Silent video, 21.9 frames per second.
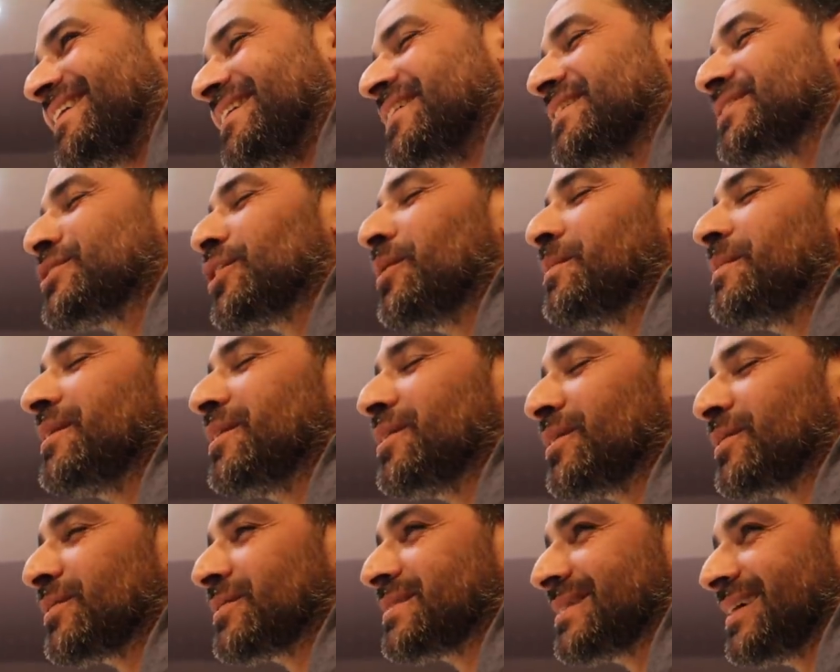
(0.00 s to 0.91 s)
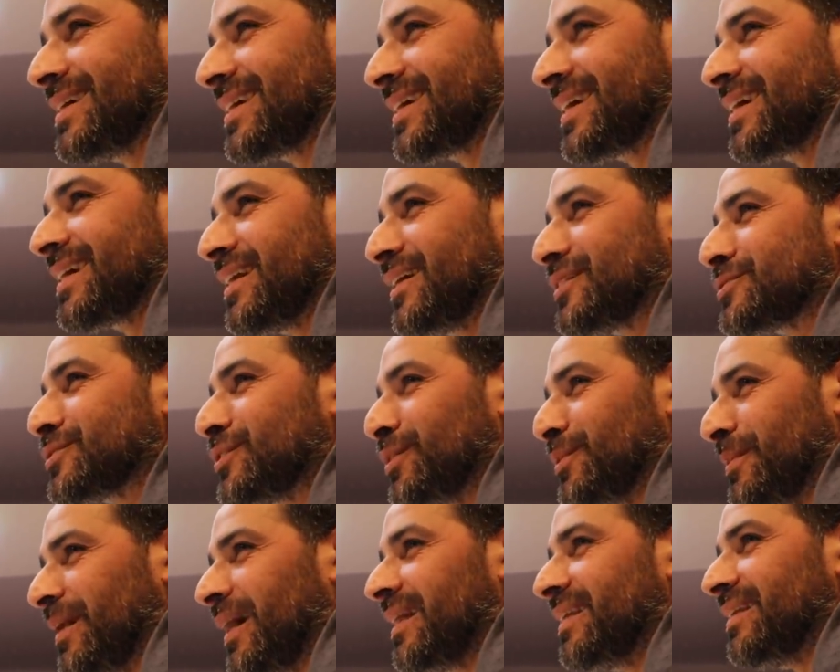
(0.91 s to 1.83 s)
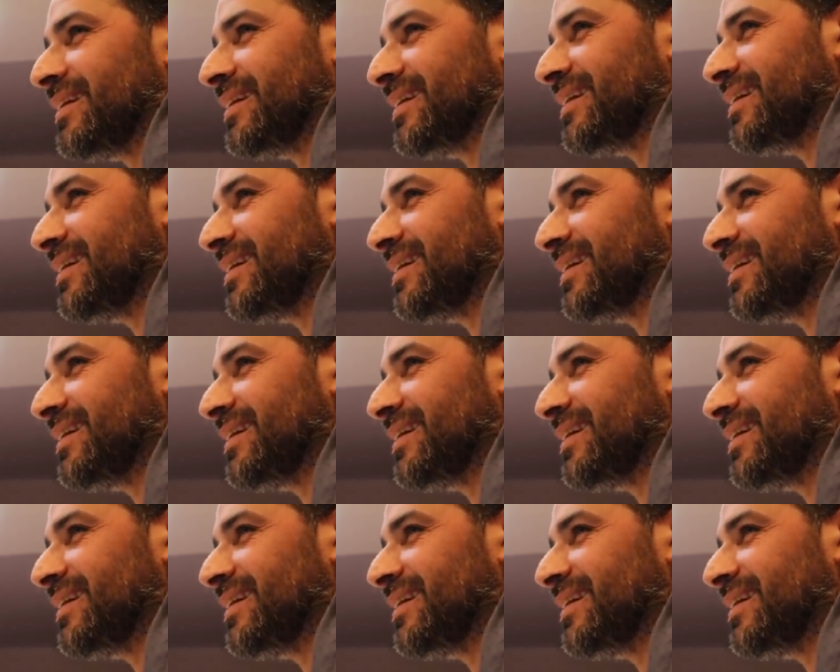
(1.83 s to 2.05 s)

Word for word: is. You show me your singing and I'll show you mine.